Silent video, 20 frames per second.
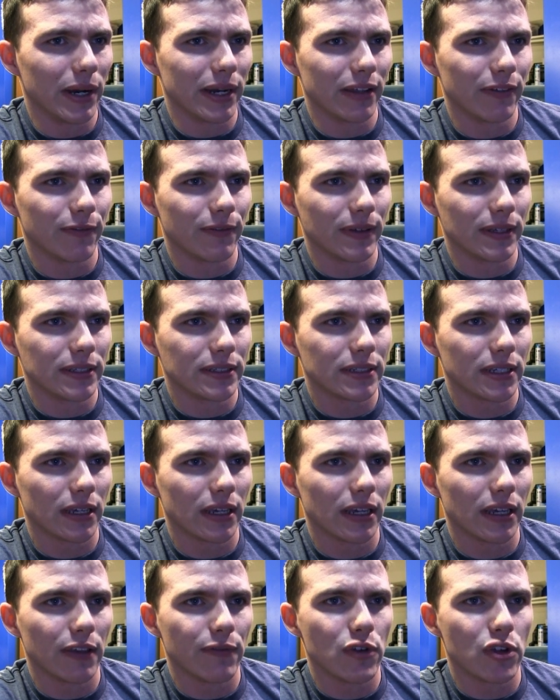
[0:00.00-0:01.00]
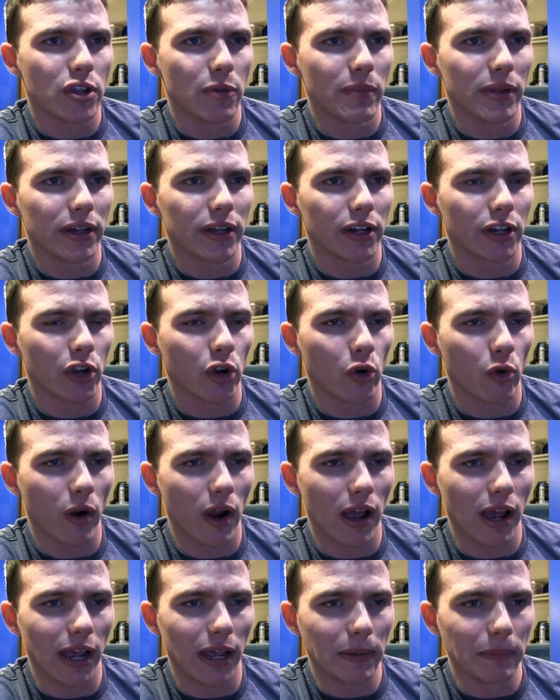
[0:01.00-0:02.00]
if you committed a
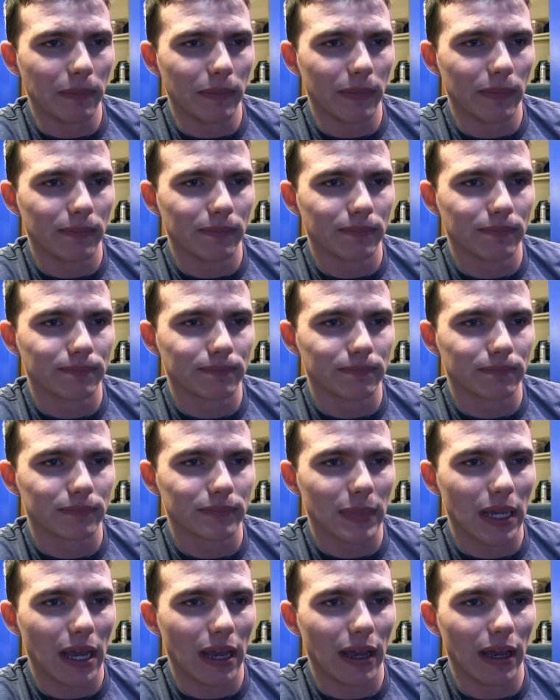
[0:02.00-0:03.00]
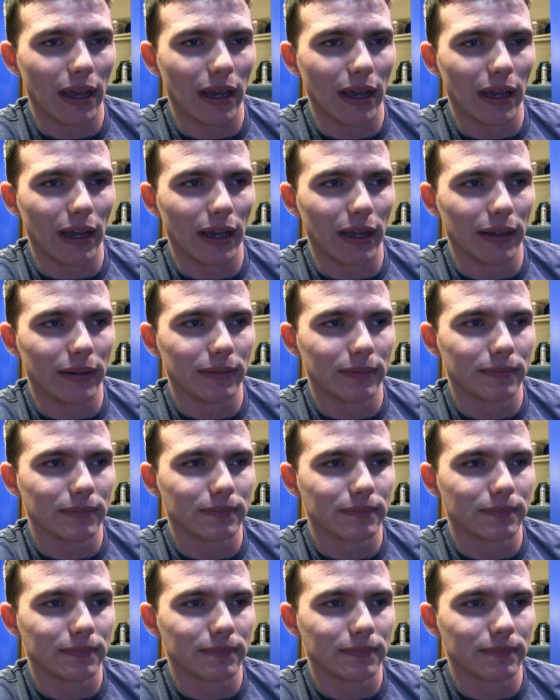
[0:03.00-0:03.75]
crime, I